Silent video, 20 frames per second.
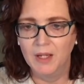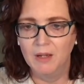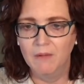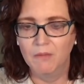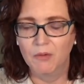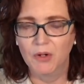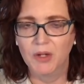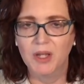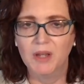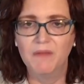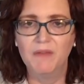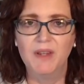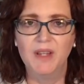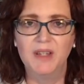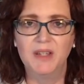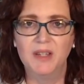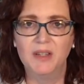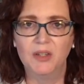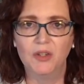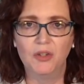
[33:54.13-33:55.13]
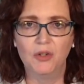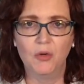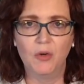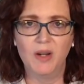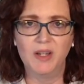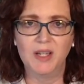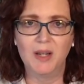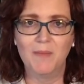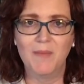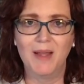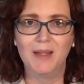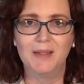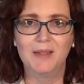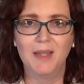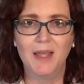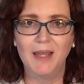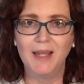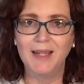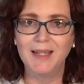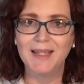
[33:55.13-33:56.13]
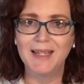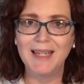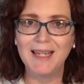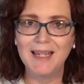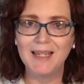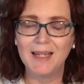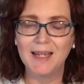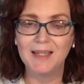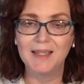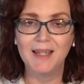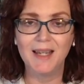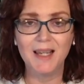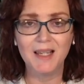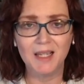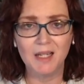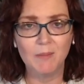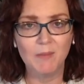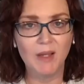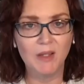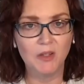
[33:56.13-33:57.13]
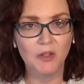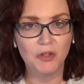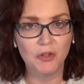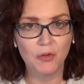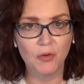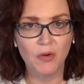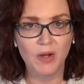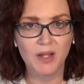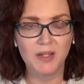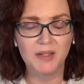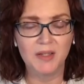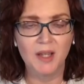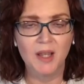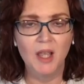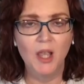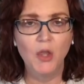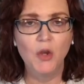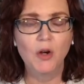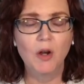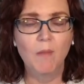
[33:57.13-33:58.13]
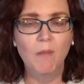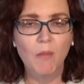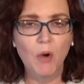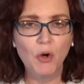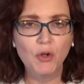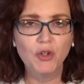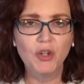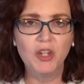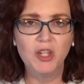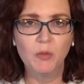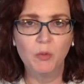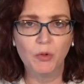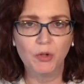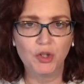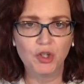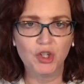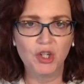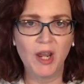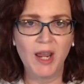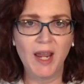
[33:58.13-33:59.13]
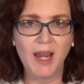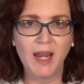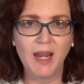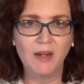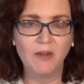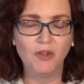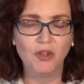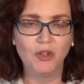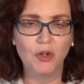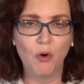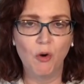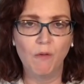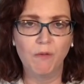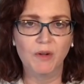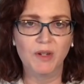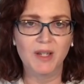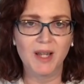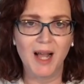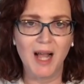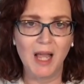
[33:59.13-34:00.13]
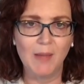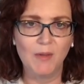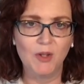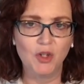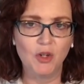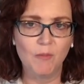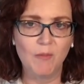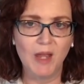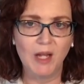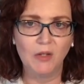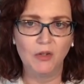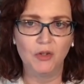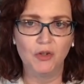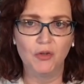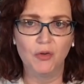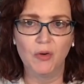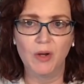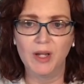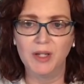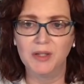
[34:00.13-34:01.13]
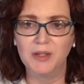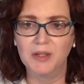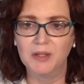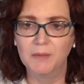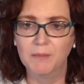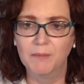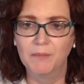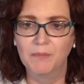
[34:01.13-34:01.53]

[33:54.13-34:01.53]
Forgiveness is a choice. I'm not saying it's easy to make the choice. Your emotions will change over time as you make the choice.